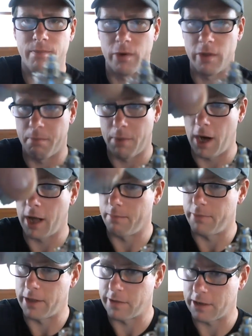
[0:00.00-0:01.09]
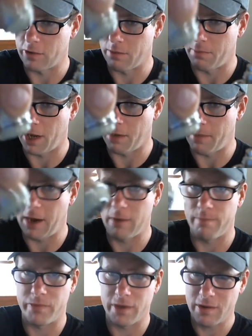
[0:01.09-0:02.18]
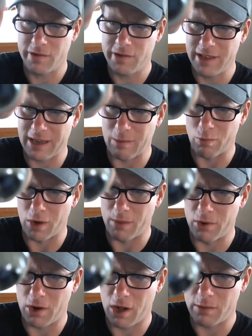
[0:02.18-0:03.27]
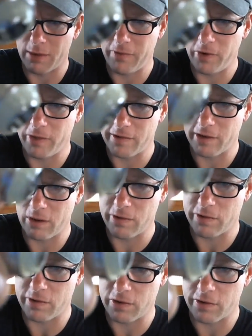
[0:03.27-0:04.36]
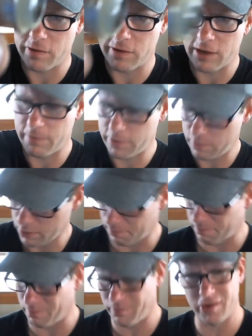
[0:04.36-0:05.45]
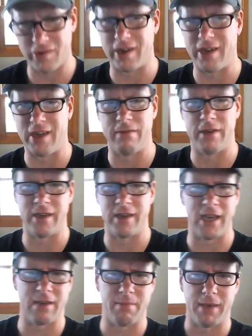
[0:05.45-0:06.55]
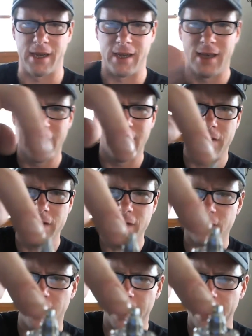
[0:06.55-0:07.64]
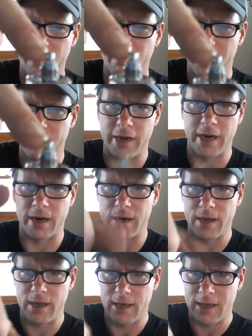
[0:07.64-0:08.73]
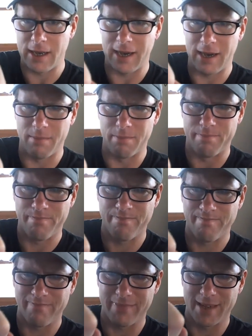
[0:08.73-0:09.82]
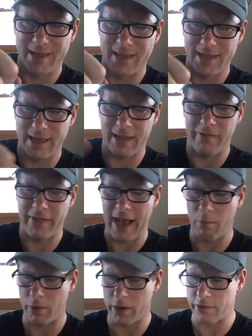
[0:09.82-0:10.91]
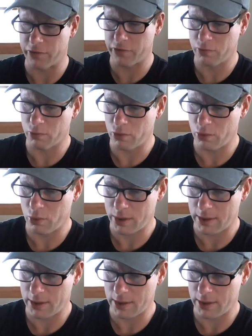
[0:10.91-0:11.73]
or the bottom, that's actually the bottom out. You can see that rubber all around there, that's how it seals itself. It's really just a nifty tank, man. This is the head right there. Um, and that would unscrew,